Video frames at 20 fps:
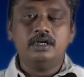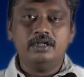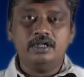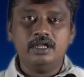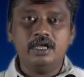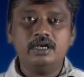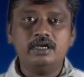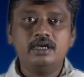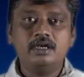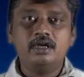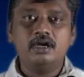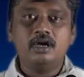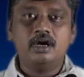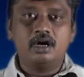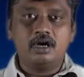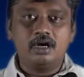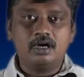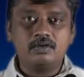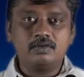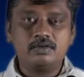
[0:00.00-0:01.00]
Then
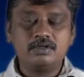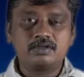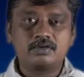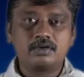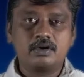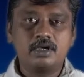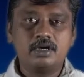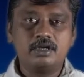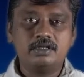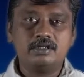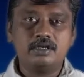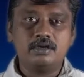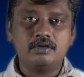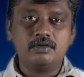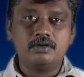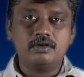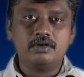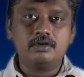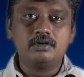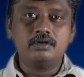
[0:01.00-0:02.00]
R1 square is
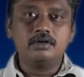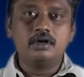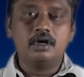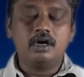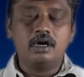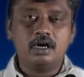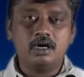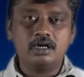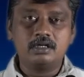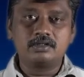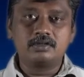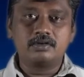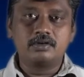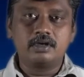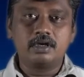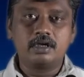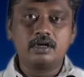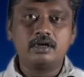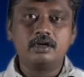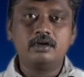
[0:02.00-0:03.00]
equal to R
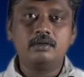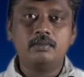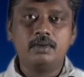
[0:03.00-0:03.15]
square